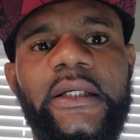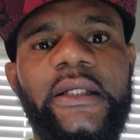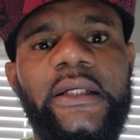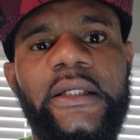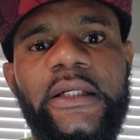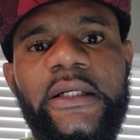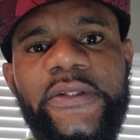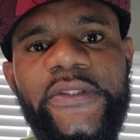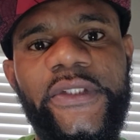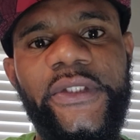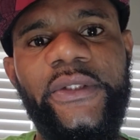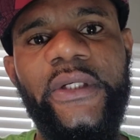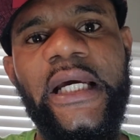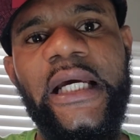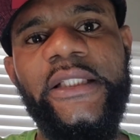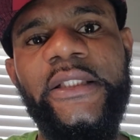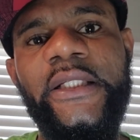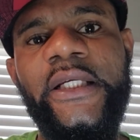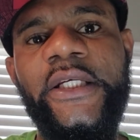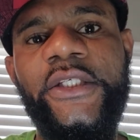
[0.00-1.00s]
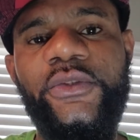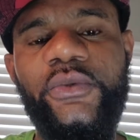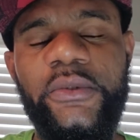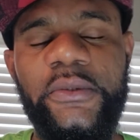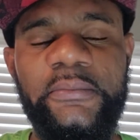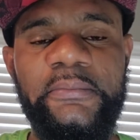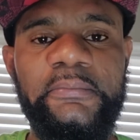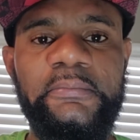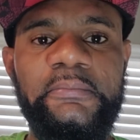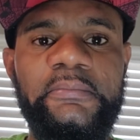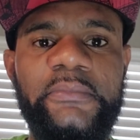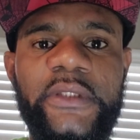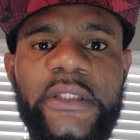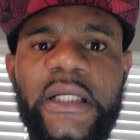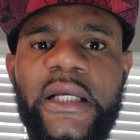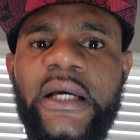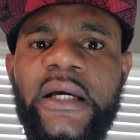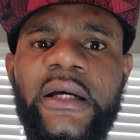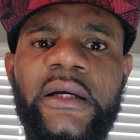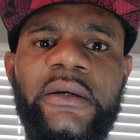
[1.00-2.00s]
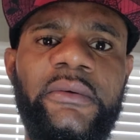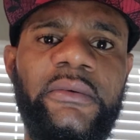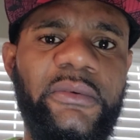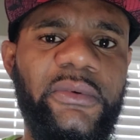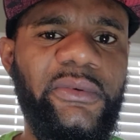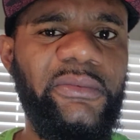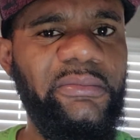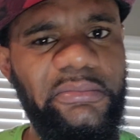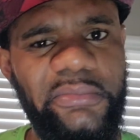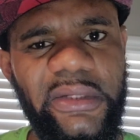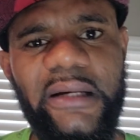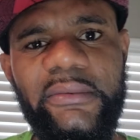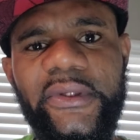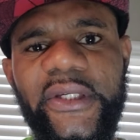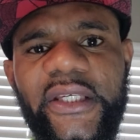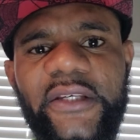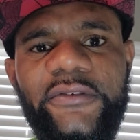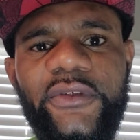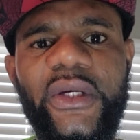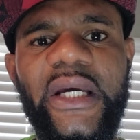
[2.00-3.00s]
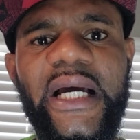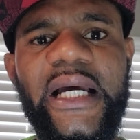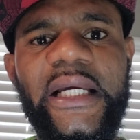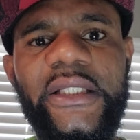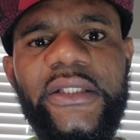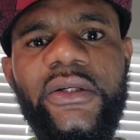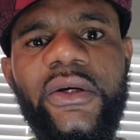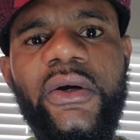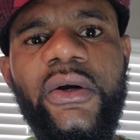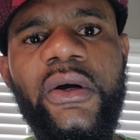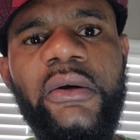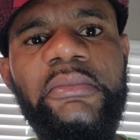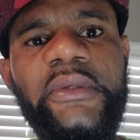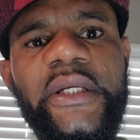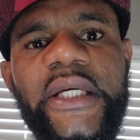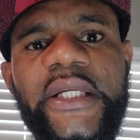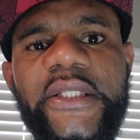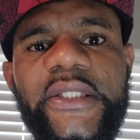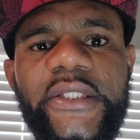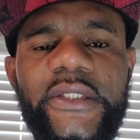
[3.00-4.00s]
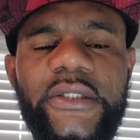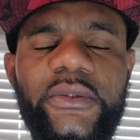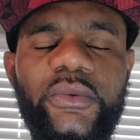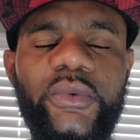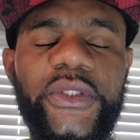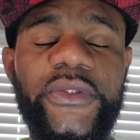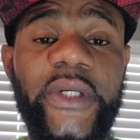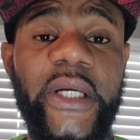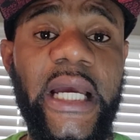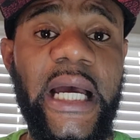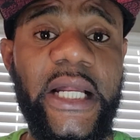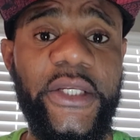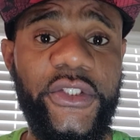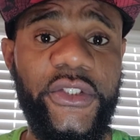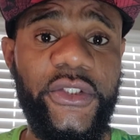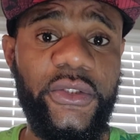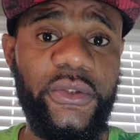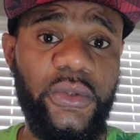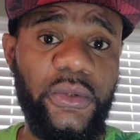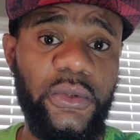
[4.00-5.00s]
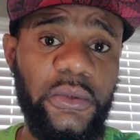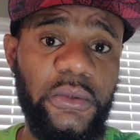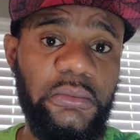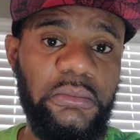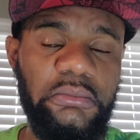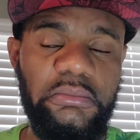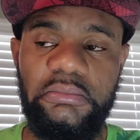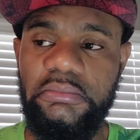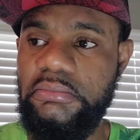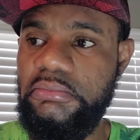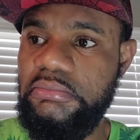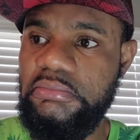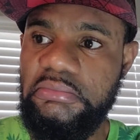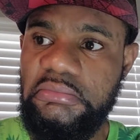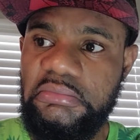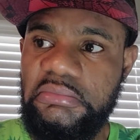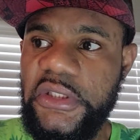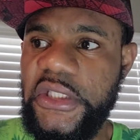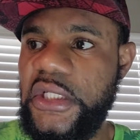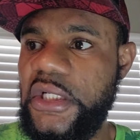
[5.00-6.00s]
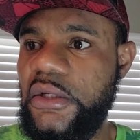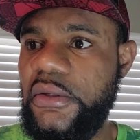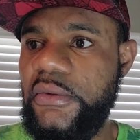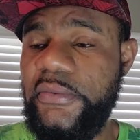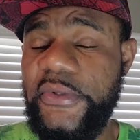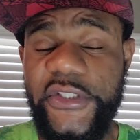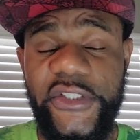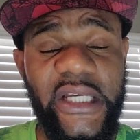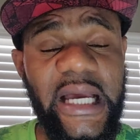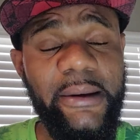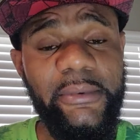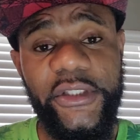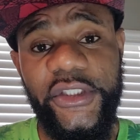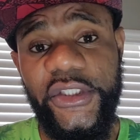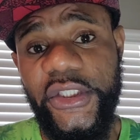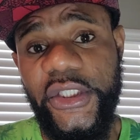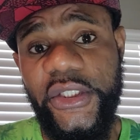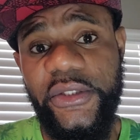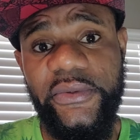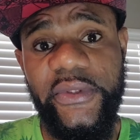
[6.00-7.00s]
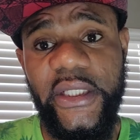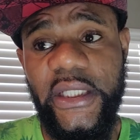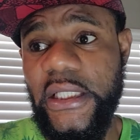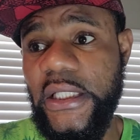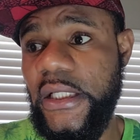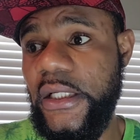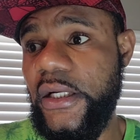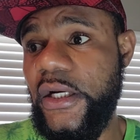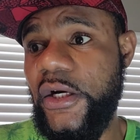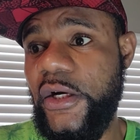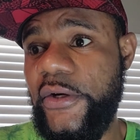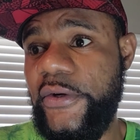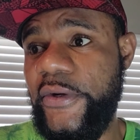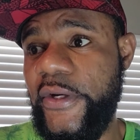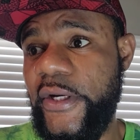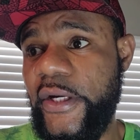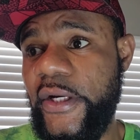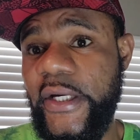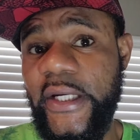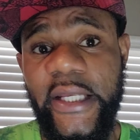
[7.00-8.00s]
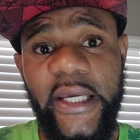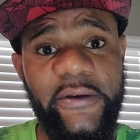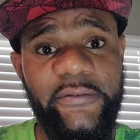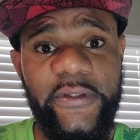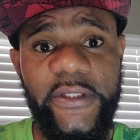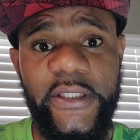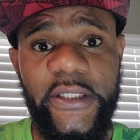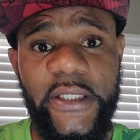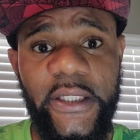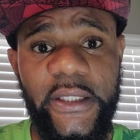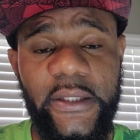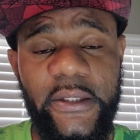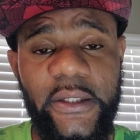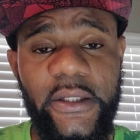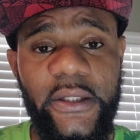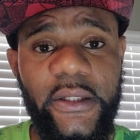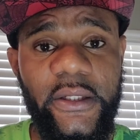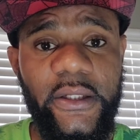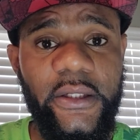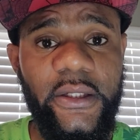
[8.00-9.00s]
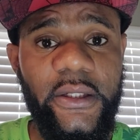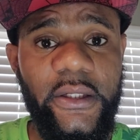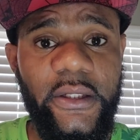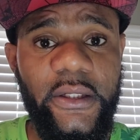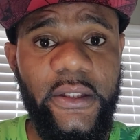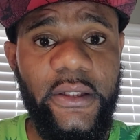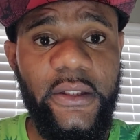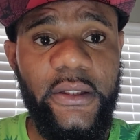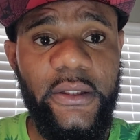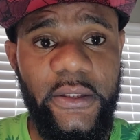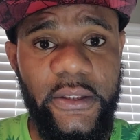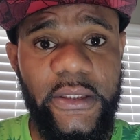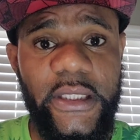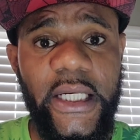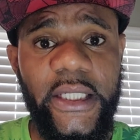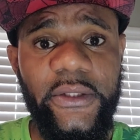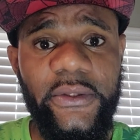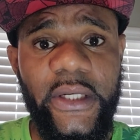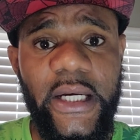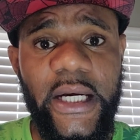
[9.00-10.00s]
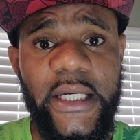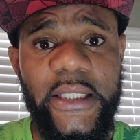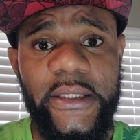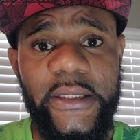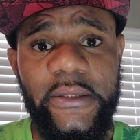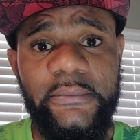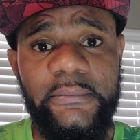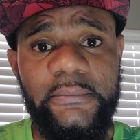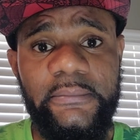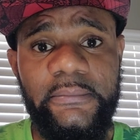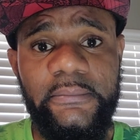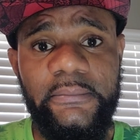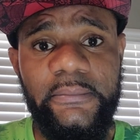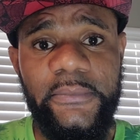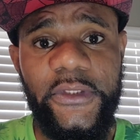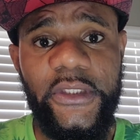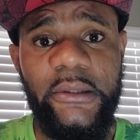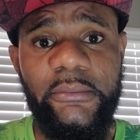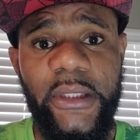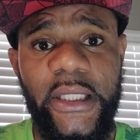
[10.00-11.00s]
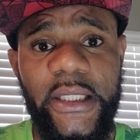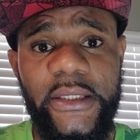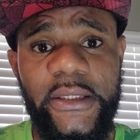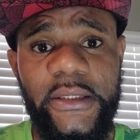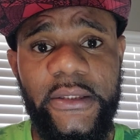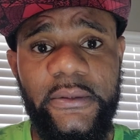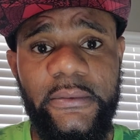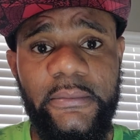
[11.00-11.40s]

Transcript: and I'll see you guys in the next one. And I'll probably give you guys updates with regards to, you know, the cybersecurity career and everything. Thank you guys. Stay blessed.